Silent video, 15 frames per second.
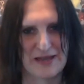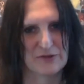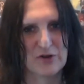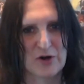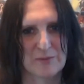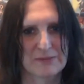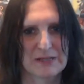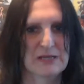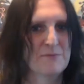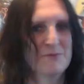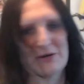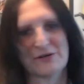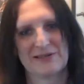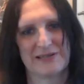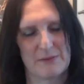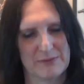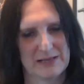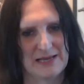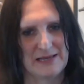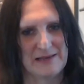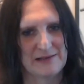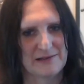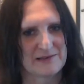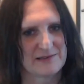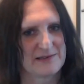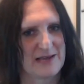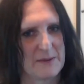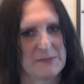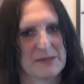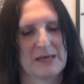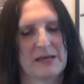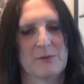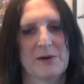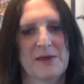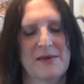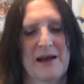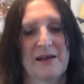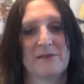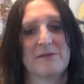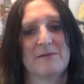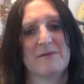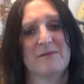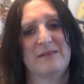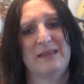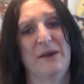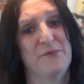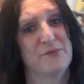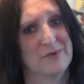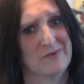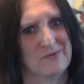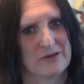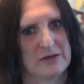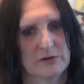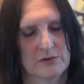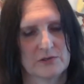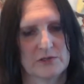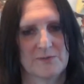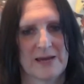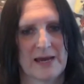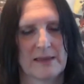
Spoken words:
and normally the person I play this type of thing with has different skills to me,